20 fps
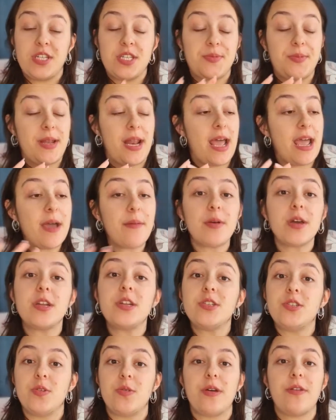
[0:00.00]
but I am gonna
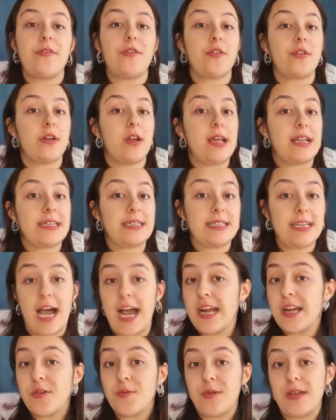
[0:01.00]
do it for an
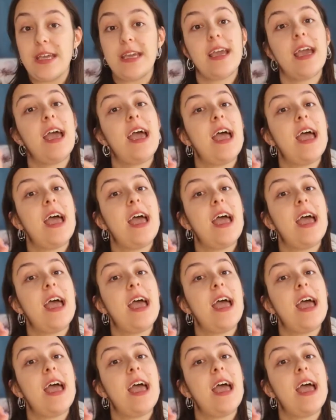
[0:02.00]
entire week